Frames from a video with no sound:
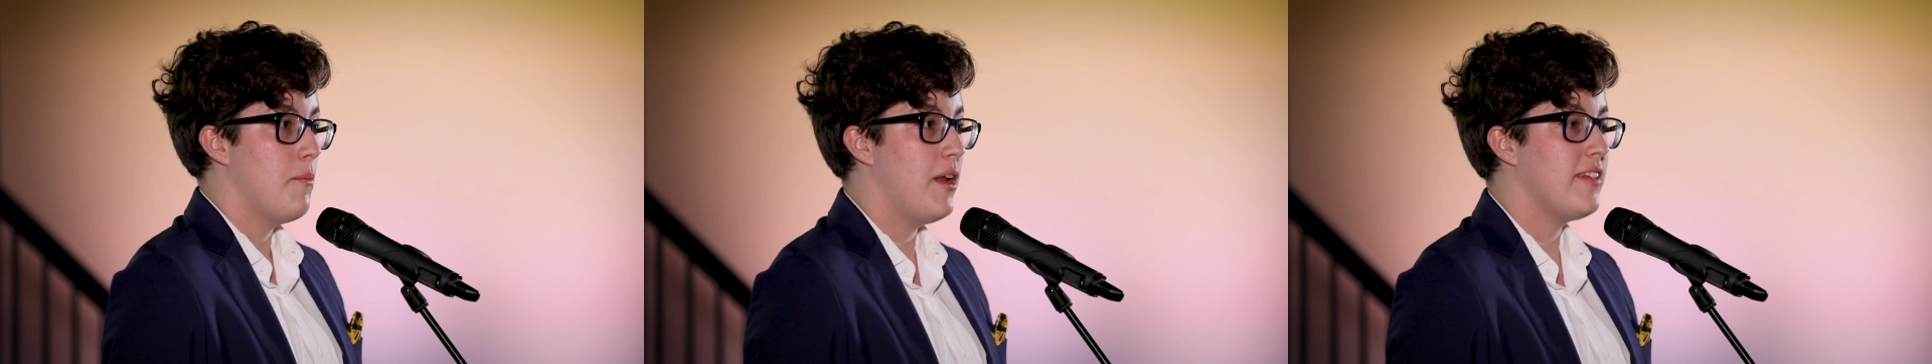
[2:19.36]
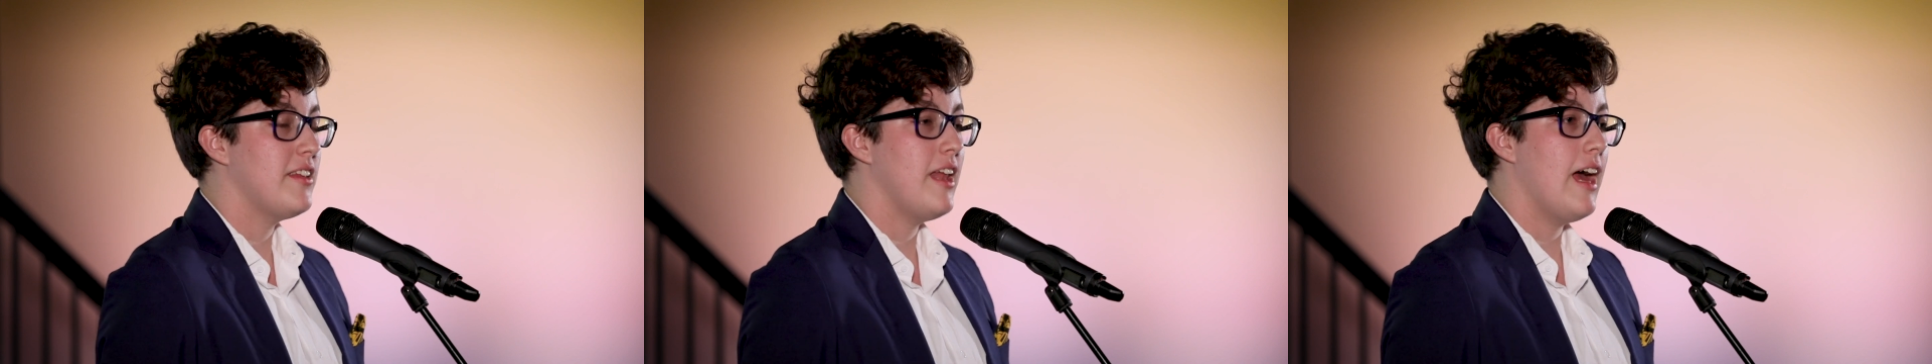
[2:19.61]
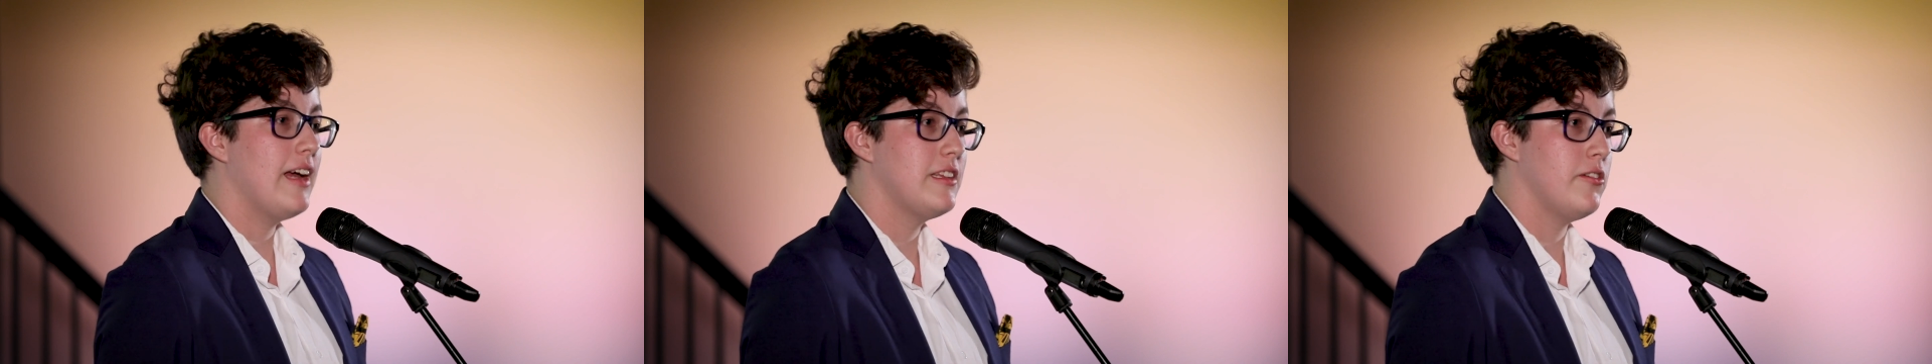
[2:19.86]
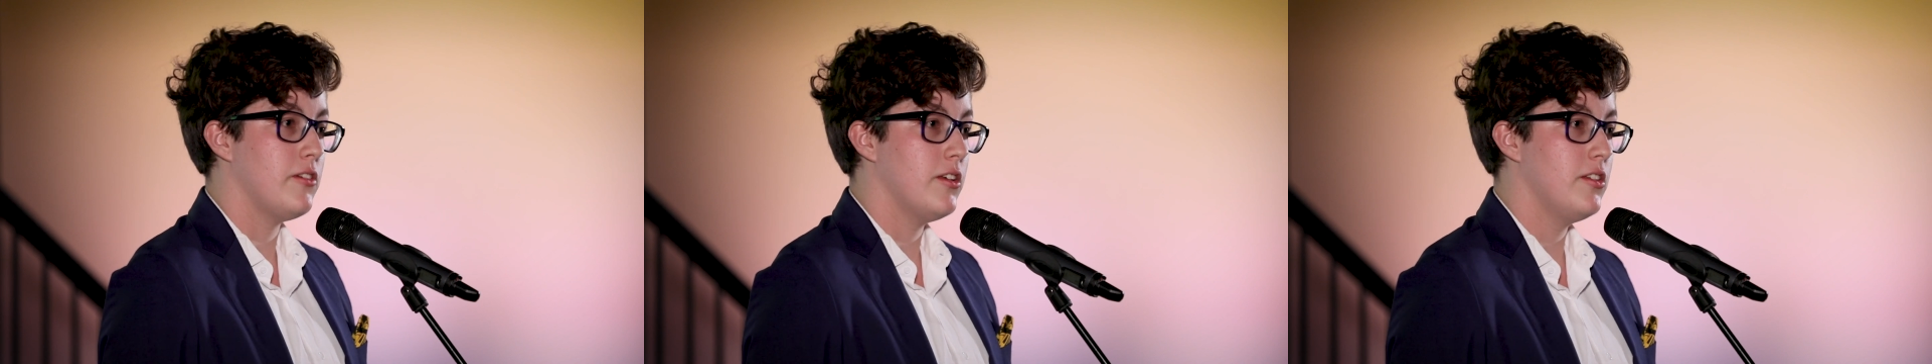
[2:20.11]
but as an
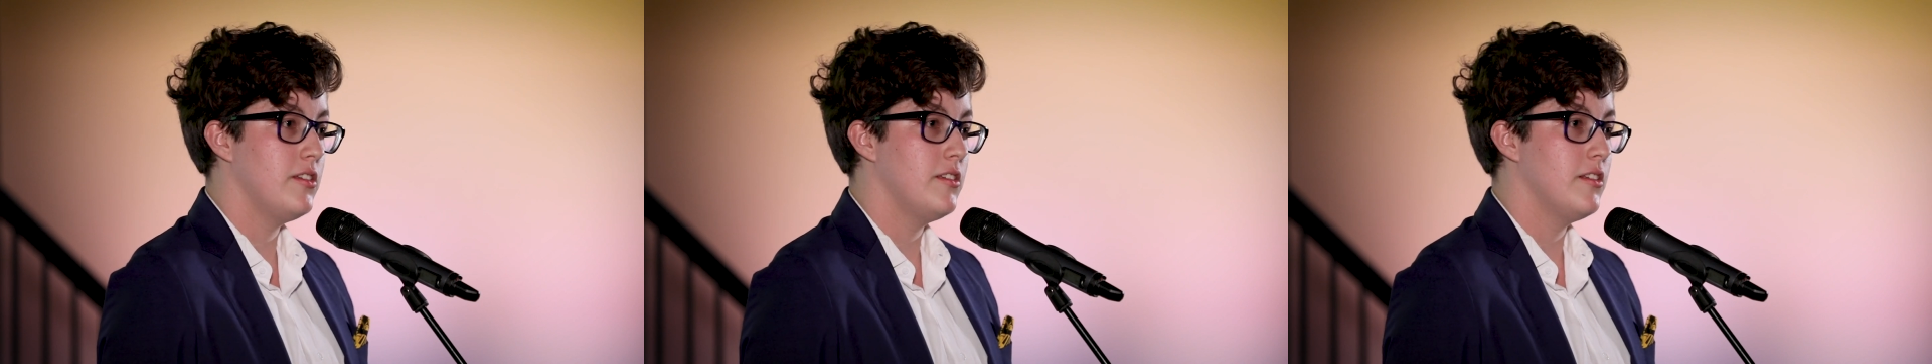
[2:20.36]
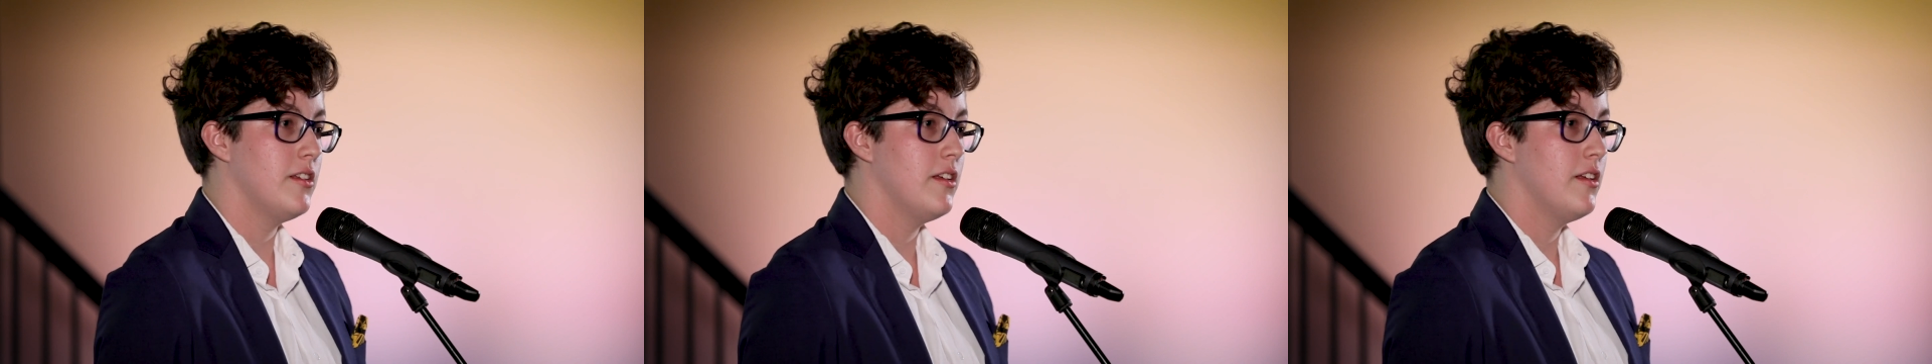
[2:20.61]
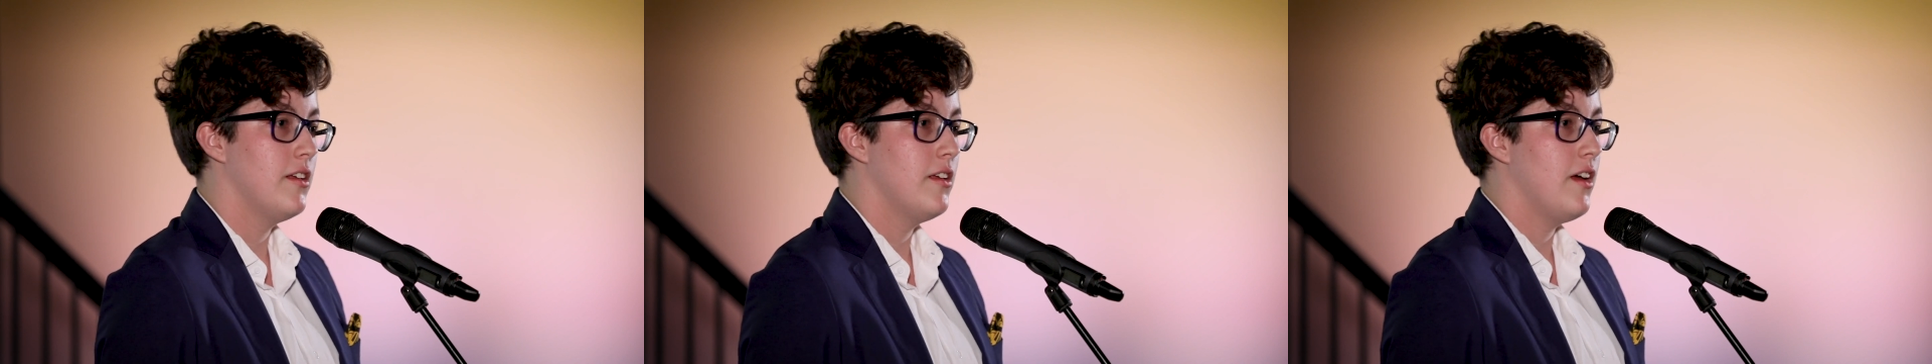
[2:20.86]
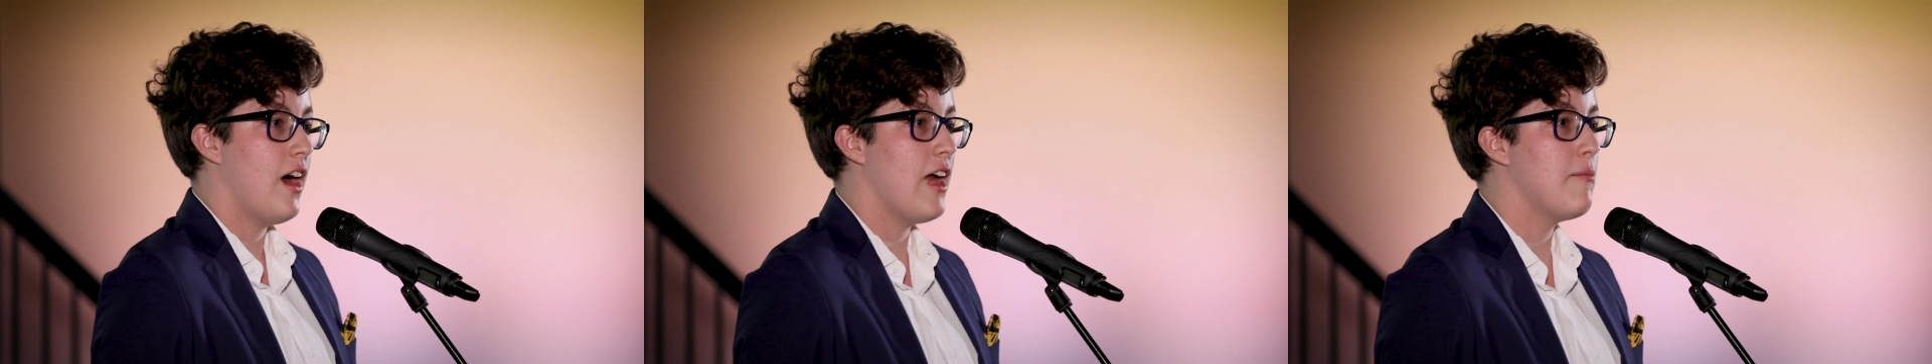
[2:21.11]
activist,
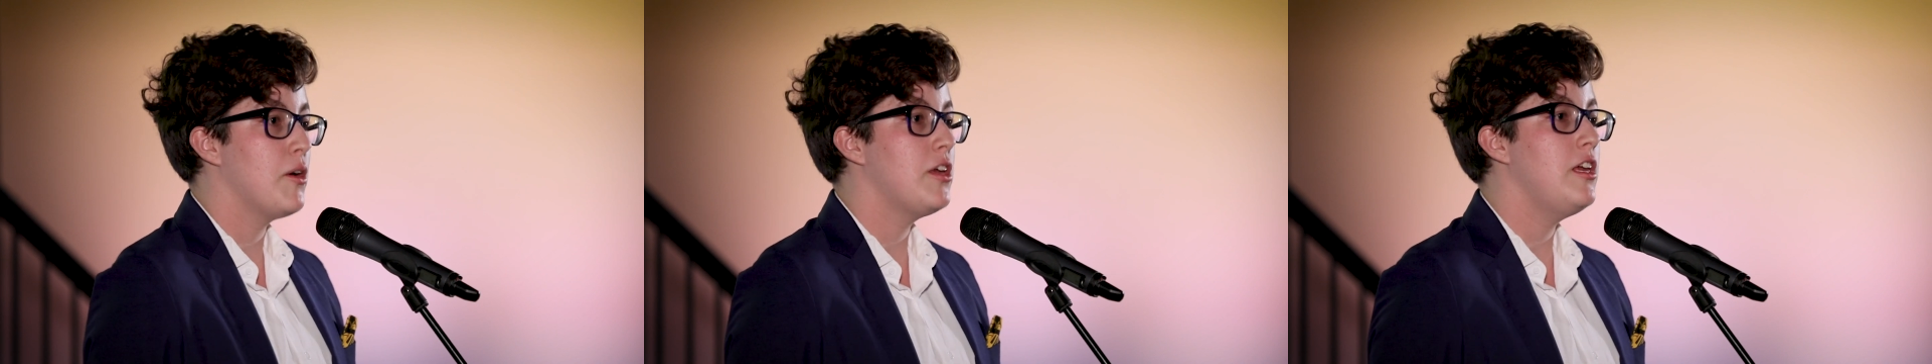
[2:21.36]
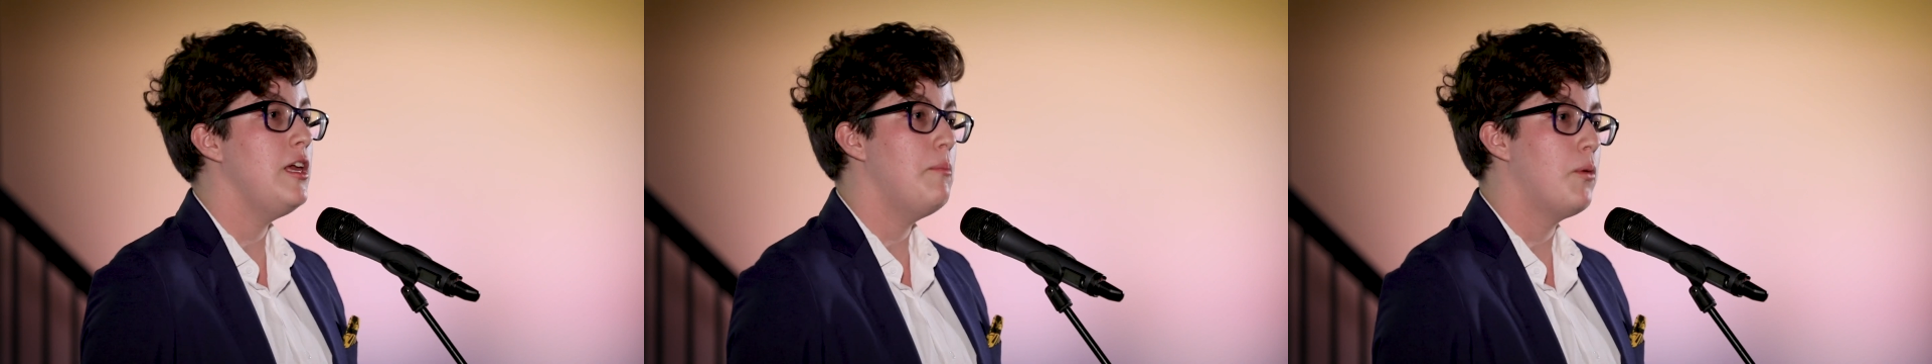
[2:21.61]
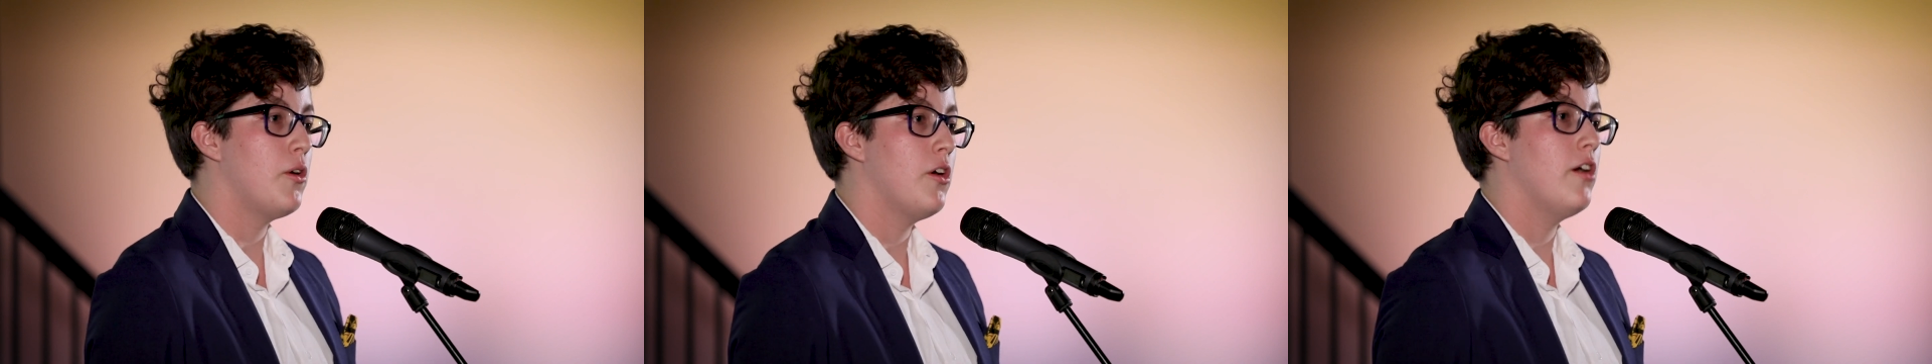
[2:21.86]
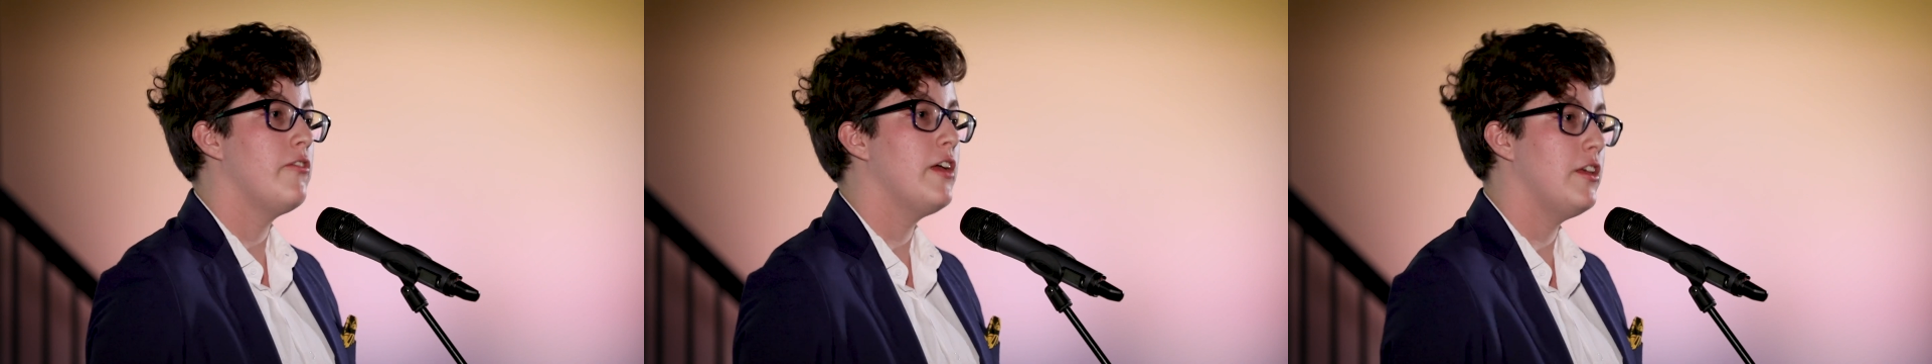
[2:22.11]
I am a keeper
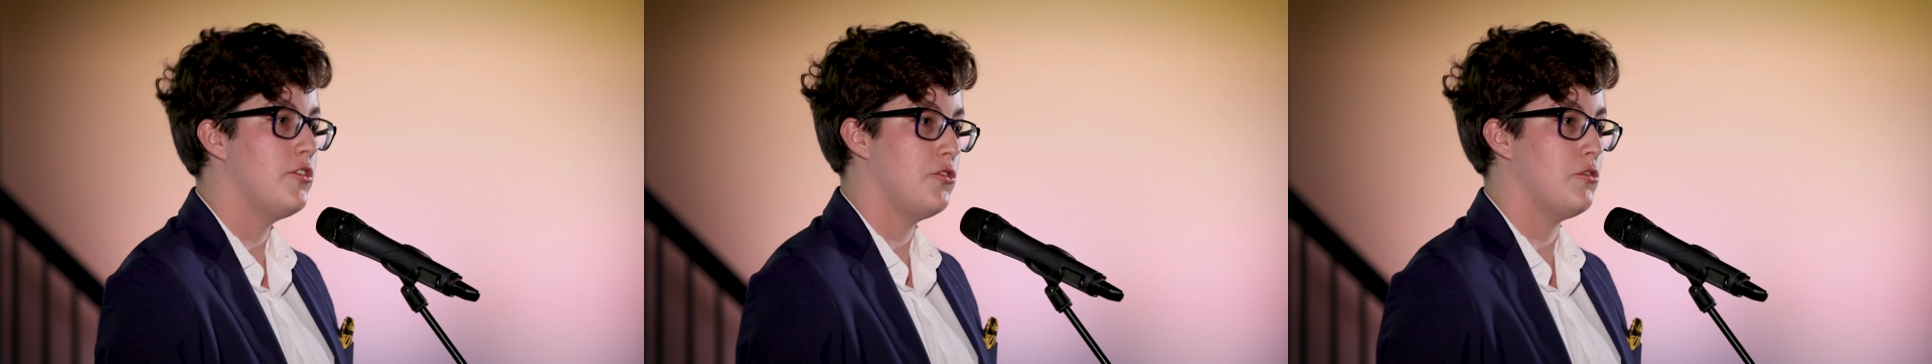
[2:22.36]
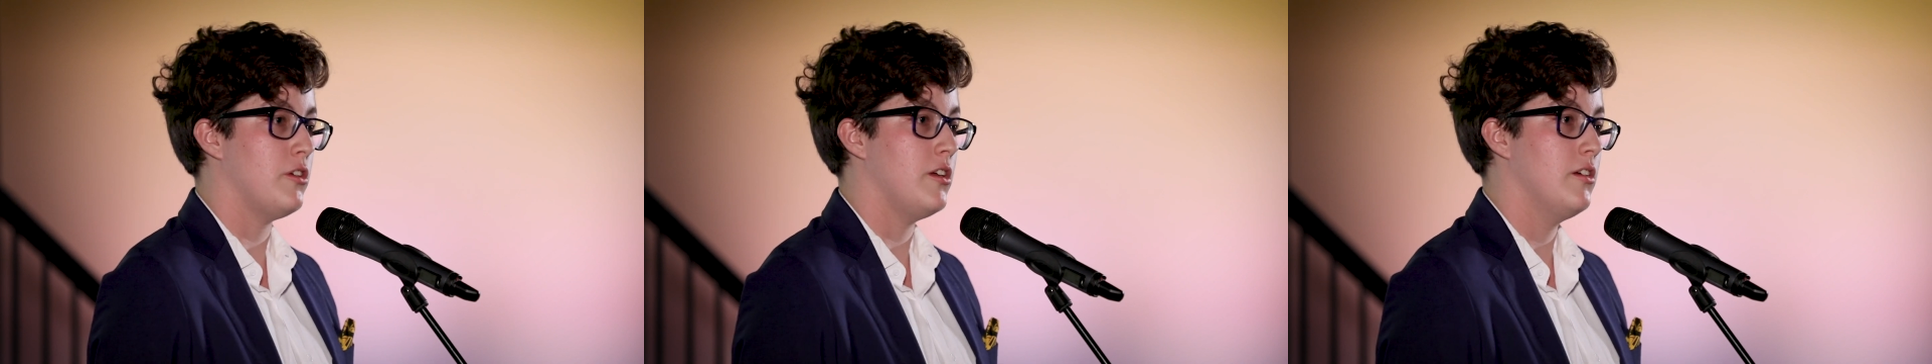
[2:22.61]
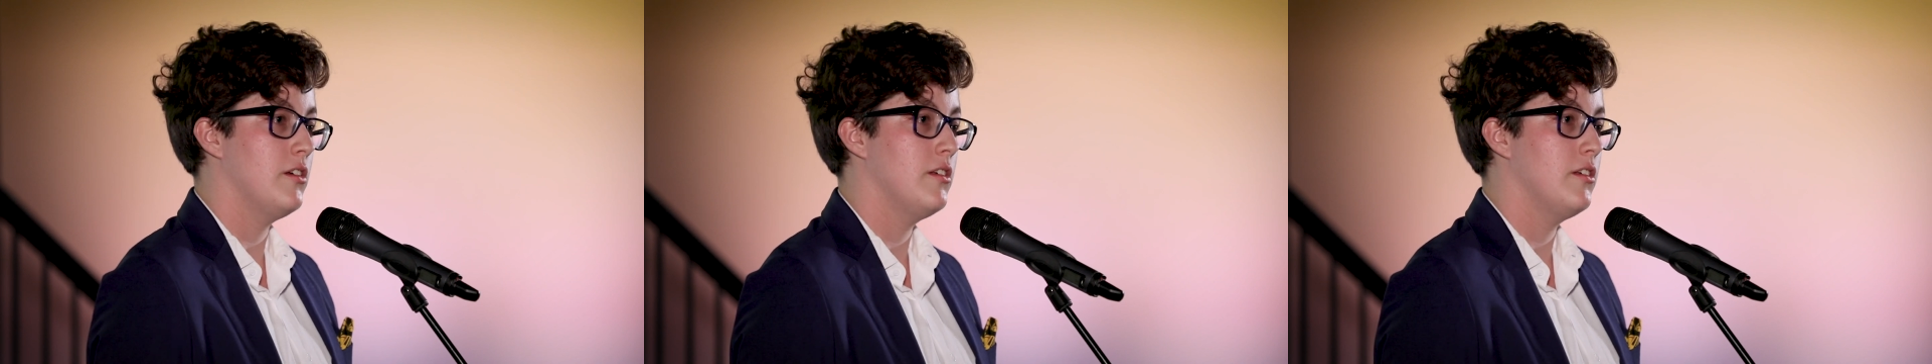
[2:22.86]
of history.